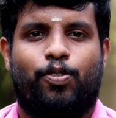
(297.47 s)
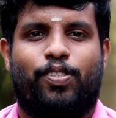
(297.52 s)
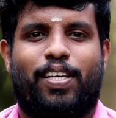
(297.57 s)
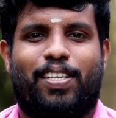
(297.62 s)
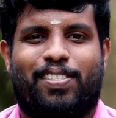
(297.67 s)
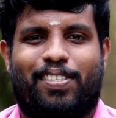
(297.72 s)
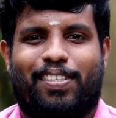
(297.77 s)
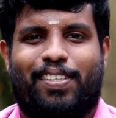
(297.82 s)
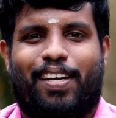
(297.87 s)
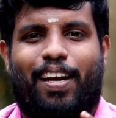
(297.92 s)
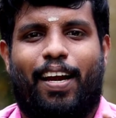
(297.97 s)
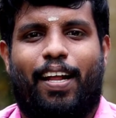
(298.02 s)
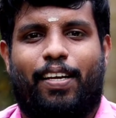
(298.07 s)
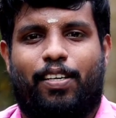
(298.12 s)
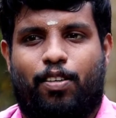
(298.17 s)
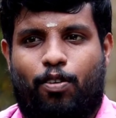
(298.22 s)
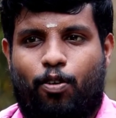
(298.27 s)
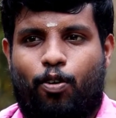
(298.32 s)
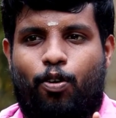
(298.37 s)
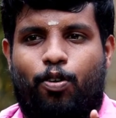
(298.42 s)
You just
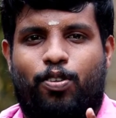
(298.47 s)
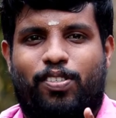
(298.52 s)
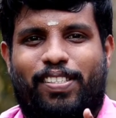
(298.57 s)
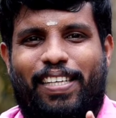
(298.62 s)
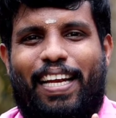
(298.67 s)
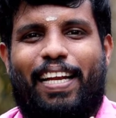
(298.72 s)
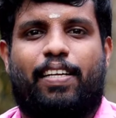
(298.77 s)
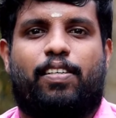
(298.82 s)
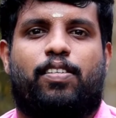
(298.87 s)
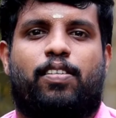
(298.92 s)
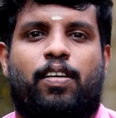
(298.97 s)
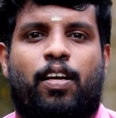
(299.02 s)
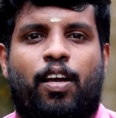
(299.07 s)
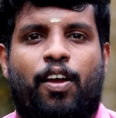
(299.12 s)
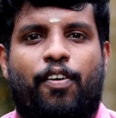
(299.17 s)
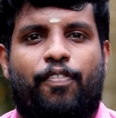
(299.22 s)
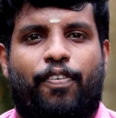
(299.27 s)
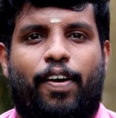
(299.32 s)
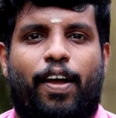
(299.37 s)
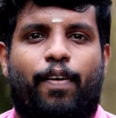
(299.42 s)
collect or select
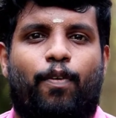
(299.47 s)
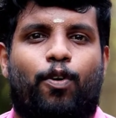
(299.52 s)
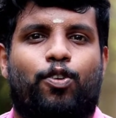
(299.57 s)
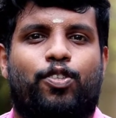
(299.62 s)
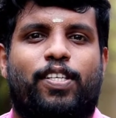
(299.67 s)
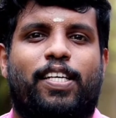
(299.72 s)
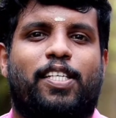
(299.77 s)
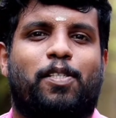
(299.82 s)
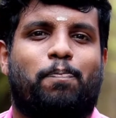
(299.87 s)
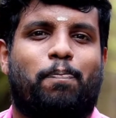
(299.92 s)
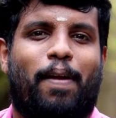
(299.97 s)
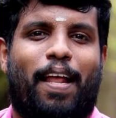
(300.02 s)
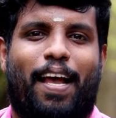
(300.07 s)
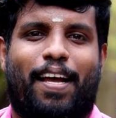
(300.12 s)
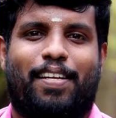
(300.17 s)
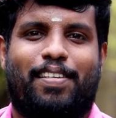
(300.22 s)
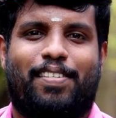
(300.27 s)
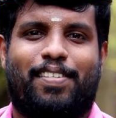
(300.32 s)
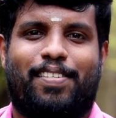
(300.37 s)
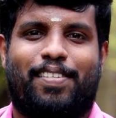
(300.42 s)
5 or 6
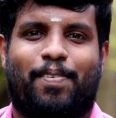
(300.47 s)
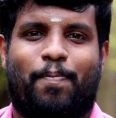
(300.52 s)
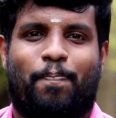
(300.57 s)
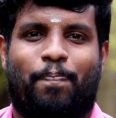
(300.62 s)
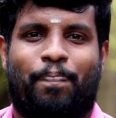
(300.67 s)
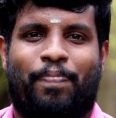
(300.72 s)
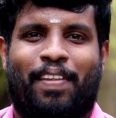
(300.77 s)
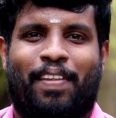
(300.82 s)
plants